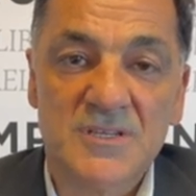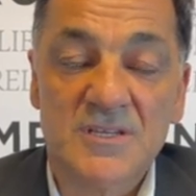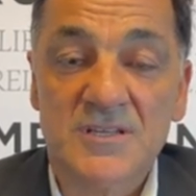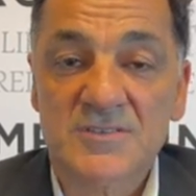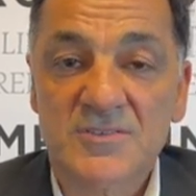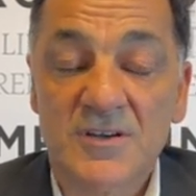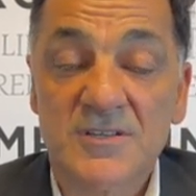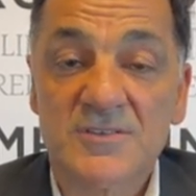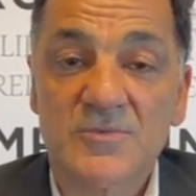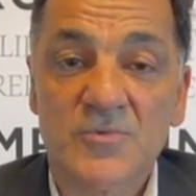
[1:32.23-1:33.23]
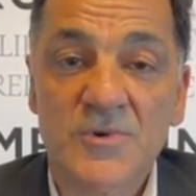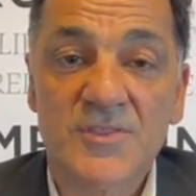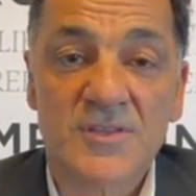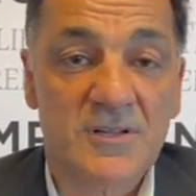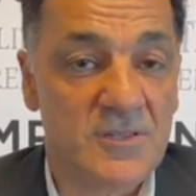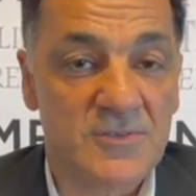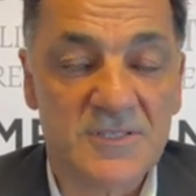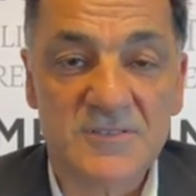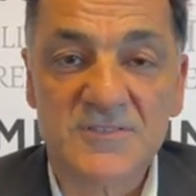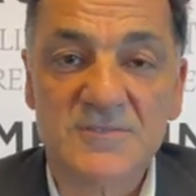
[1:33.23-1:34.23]
it started with
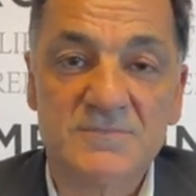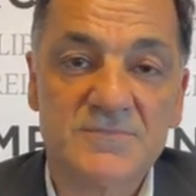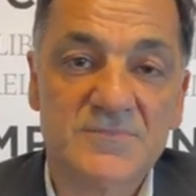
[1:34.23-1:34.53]
colonialism